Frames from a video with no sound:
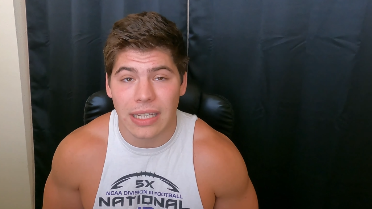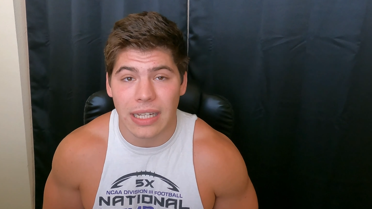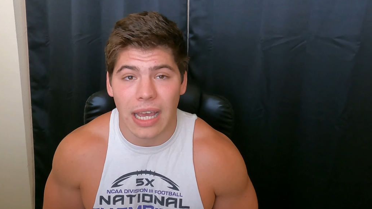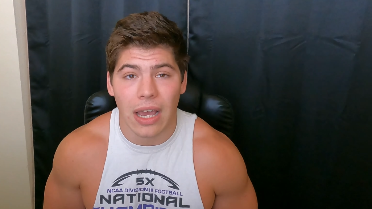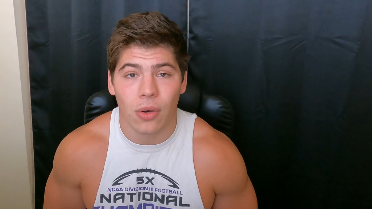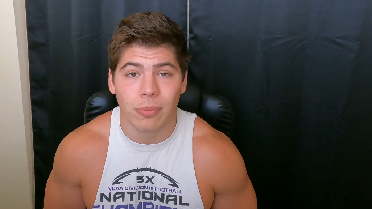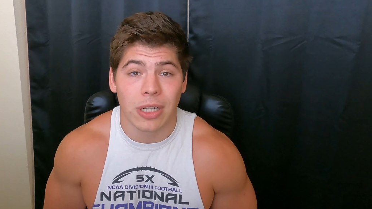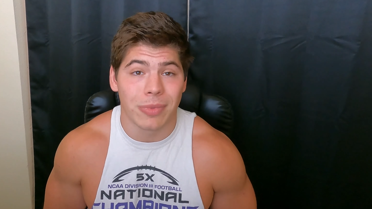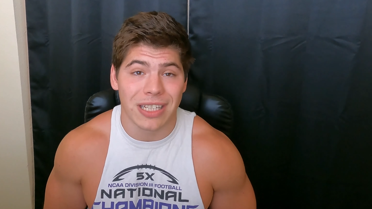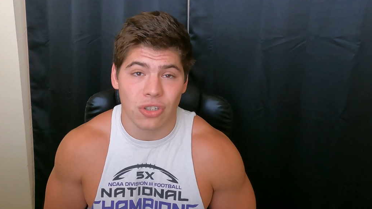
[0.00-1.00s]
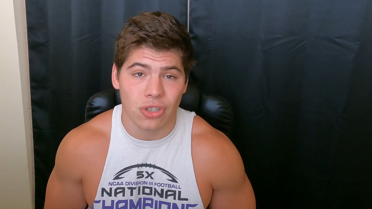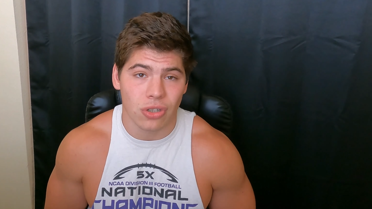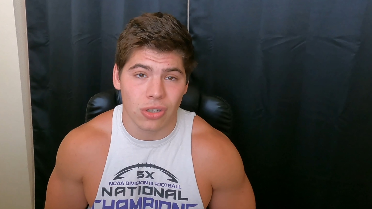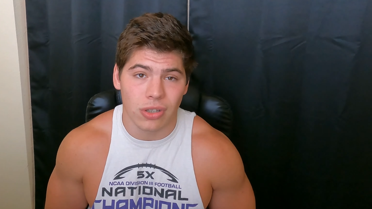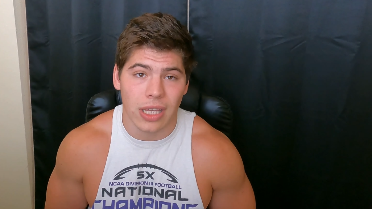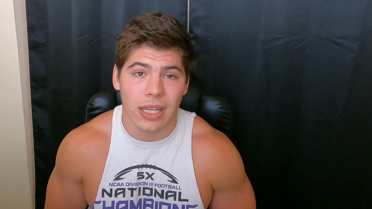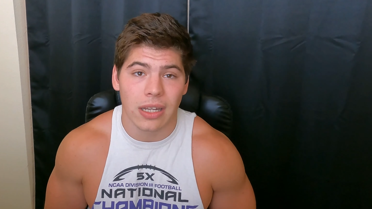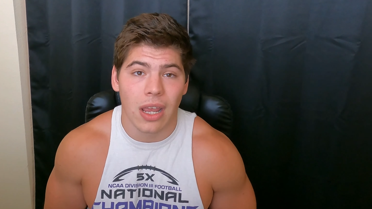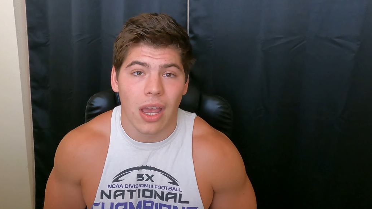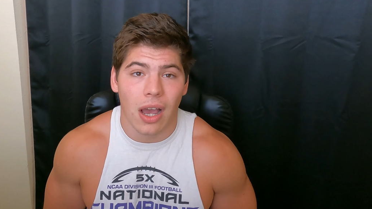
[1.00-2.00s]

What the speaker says: and how I'm gonna make sure that